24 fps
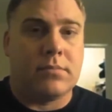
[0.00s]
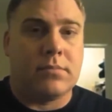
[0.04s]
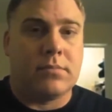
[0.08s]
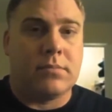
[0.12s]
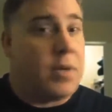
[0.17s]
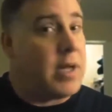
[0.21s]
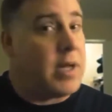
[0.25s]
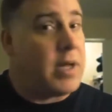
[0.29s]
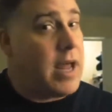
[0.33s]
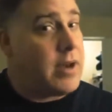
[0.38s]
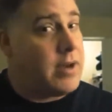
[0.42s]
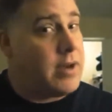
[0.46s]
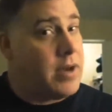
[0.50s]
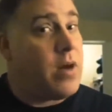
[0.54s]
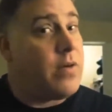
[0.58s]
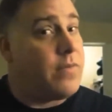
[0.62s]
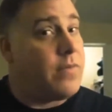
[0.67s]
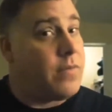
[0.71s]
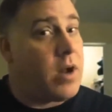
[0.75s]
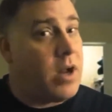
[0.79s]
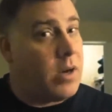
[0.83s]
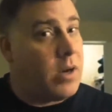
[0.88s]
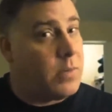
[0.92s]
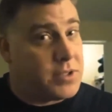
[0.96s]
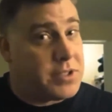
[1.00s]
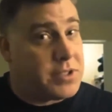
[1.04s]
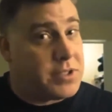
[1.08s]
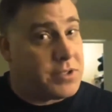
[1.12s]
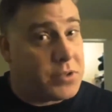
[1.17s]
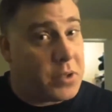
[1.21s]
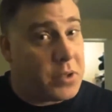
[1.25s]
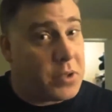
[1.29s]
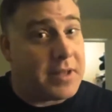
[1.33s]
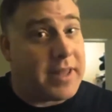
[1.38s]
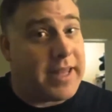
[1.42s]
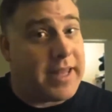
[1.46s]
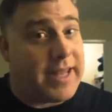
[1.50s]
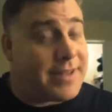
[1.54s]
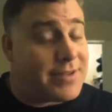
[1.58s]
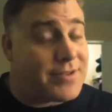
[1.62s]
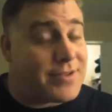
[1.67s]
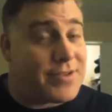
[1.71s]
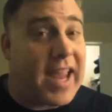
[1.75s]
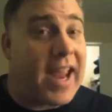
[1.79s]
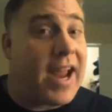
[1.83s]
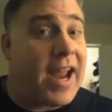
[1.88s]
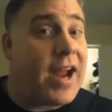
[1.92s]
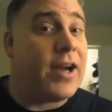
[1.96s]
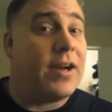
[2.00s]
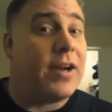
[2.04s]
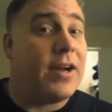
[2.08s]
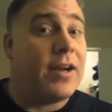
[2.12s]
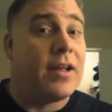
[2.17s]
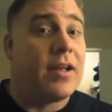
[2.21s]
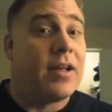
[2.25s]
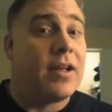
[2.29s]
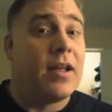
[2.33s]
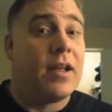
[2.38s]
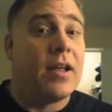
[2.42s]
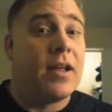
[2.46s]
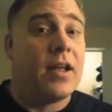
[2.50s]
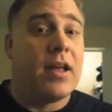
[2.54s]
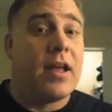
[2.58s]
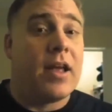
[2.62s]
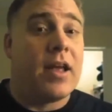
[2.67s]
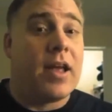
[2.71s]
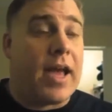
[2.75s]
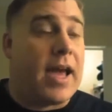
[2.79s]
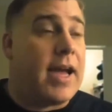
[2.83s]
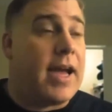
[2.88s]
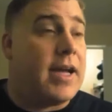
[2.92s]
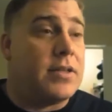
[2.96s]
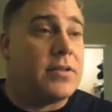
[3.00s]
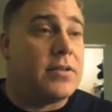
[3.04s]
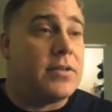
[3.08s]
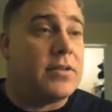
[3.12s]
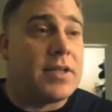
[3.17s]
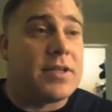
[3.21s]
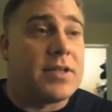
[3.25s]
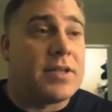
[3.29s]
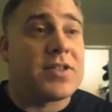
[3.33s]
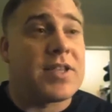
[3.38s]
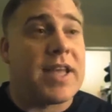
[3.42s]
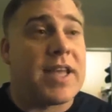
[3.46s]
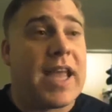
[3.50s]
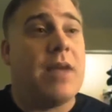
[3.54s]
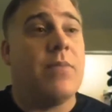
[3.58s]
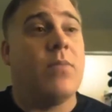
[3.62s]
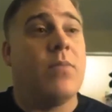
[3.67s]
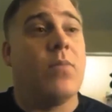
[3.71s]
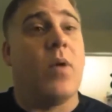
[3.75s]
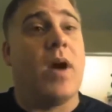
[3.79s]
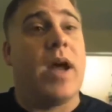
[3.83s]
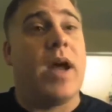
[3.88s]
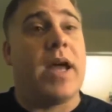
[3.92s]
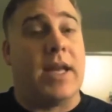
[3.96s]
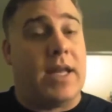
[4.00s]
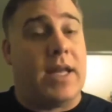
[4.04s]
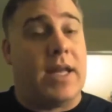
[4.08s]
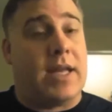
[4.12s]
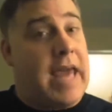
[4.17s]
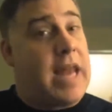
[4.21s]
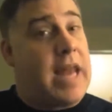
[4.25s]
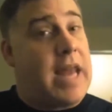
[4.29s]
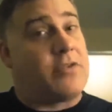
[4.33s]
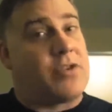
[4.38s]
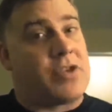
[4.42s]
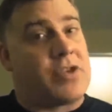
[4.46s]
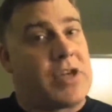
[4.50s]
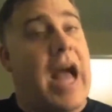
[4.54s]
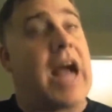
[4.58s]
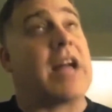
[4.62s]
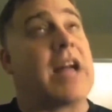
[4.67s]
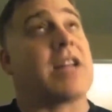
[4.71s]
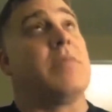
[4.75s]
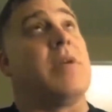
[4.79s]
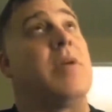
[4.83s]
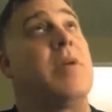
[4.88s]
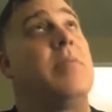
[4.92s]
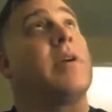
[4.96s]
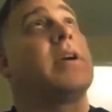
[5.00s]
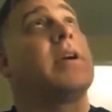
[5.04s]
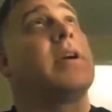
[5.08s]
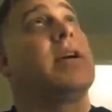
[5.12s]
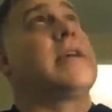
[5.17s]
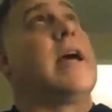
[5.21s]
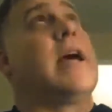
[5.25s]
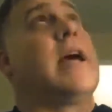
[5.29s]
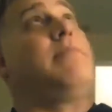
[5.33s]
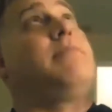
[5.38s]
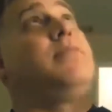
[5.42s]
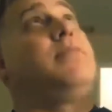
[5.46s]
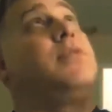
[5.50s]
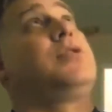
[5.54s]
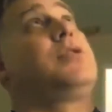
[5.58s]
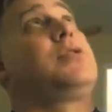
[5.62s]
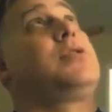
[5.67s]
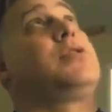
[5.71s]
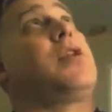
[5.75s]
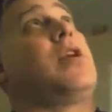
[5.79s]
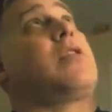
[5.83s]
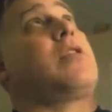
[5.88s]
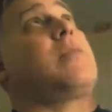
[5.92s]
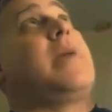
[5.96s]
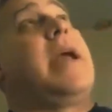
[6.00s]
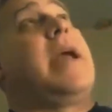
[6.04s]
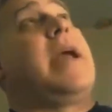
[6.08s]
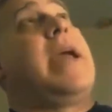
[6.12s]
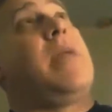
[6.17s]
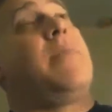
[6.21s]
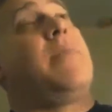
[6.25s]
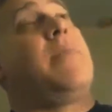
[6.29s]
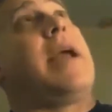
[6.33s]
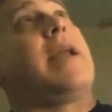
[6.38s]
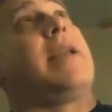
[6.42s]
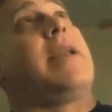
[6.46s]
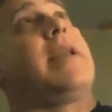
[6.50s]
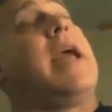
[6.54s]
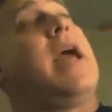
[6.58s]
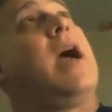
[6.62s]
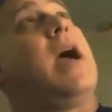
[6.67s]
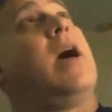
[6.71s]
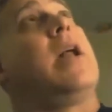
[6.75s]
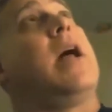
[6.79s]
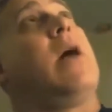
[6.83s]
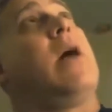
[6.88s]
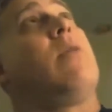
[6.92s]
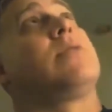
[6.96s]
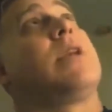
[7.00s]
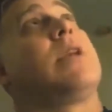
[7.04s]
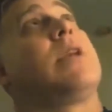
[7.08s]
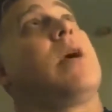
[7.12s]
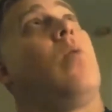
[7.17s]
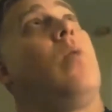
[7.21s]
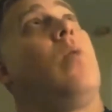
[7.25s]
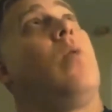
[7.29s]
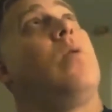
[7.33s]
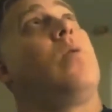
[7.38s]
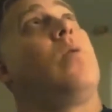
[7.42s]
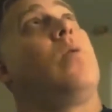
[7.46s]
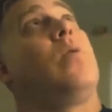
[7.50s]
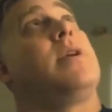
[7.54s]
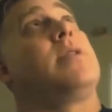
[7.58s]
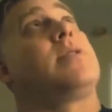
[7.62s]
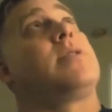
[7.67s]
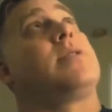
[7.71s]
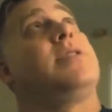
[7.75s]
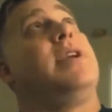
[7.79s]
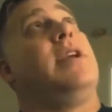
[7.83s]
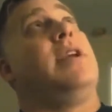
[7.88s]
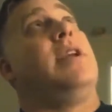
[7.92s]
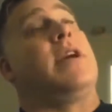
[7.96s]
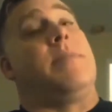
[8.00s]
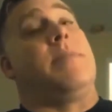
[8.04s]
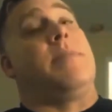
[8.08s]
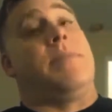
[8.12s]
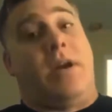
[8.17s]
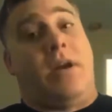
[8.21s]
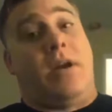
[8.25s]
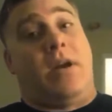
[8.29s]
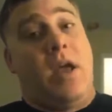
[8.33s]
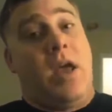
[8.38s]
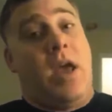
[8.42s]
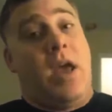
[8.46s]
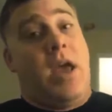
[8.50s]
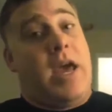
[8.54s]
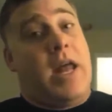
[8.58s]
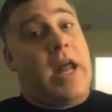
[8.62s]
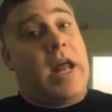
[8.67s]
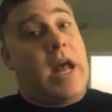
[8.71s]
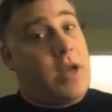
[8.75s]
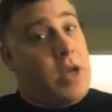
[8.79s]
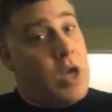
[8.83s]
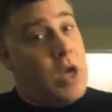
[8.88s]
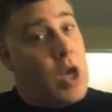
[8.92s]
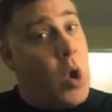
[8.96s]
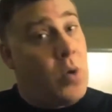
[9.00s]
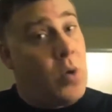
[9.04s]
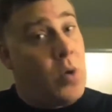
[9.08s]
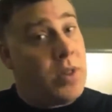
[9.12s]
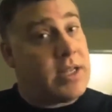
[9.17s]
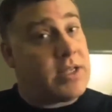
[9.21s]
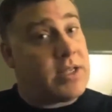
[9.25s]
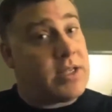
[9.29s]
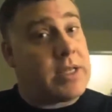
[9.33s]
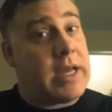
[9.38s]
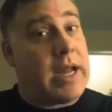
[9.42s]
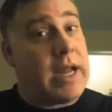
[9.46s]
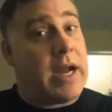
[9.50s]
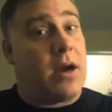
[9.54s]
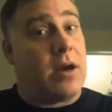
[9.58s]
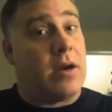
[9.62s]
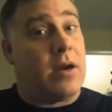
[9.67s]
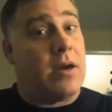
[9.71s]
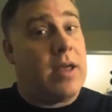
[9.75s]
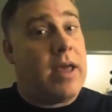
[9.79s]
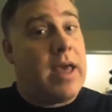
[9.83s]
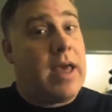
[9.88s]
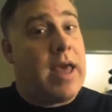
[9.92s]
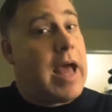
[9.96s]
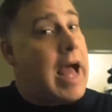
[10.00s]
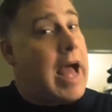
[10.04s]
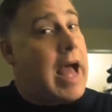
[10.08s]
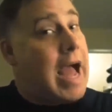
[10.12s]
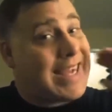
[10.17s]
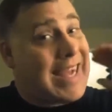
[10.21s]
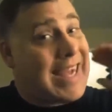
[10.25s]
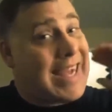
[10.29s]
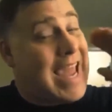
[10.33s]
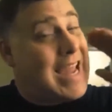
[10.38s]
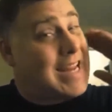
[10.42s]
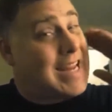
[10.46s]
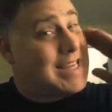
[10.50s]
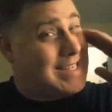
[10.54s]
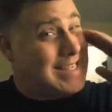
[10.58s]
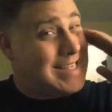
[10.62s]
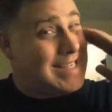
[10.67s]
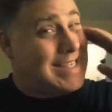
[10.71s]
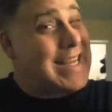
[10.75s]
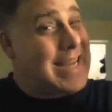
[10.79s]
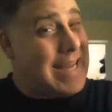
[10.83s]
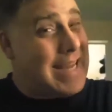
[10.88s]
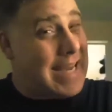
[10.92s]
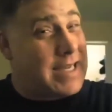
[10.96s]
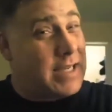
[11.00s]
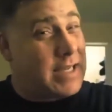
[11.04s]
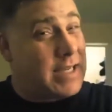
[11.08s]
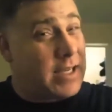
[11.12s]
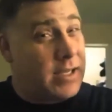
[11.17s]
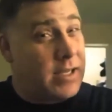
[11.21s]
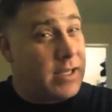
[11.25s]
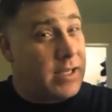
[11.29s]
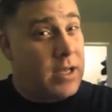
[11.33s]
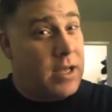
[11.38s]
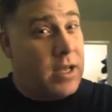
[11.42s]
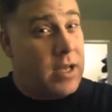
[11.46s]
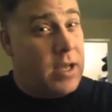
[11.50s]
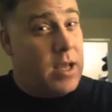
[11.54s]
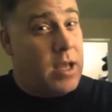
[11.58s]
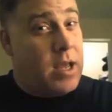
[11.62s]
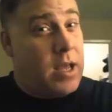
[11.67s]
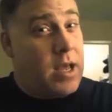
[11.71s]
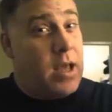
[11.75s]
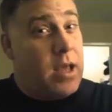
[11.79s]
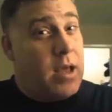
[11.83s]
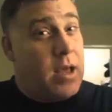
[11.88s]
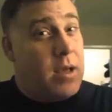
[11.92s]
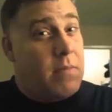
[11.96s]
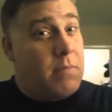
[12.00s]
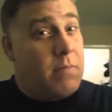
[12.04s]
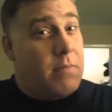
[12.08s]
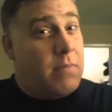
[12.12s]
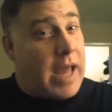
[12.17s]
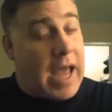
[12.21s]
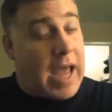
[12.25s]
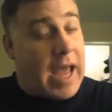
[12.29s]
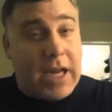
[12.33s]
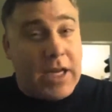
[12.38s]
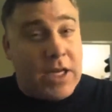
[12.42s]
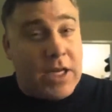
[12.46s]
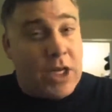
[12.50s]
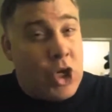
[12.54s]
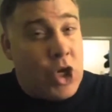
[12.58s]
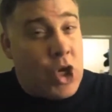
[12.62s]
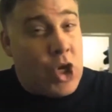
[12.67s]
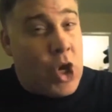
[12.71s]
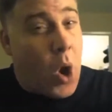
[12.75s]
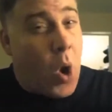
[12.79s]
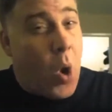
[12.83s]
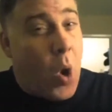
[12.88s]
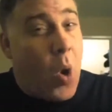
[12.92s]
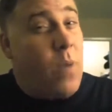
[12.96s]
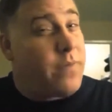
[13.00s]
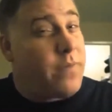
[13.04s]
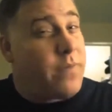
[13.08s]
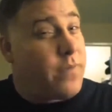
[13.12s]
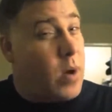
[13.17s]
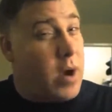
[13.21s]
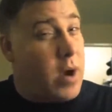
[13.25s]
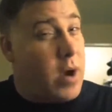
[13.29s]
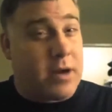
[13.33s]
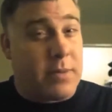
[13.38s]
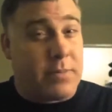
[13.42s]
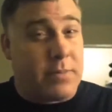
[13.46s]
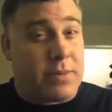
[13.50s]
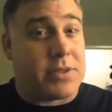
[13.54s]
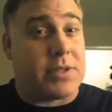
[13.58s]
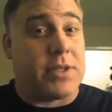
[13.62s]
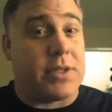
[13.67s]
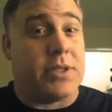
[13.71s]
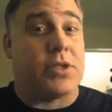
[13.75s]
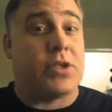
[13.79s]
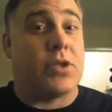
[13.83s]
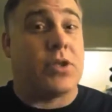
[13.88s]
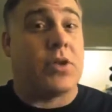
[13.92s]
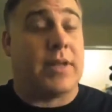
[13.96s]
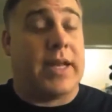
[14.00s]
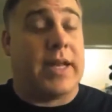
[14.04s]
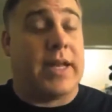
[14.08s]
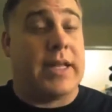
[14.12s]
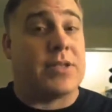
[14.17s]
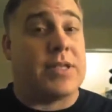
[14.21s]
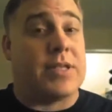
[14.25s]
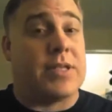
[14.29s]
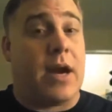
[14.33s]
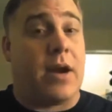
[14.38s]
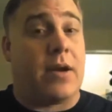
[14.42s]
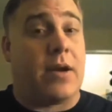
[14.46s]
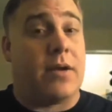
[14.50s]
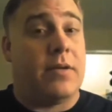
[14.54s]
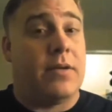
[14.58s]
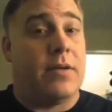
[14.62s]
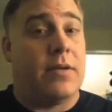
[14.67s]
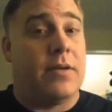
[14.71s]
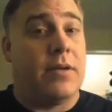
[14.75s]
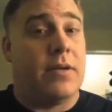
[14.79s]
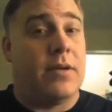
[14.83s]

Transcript: But I know for 100% sure that it's there. And the same way, and it kind of shocked me because I jerked my hand back down. I was like, whoa, there's a ceiling up there. And I know that it's there. I can't see it. But I know for 100% sure that it's there.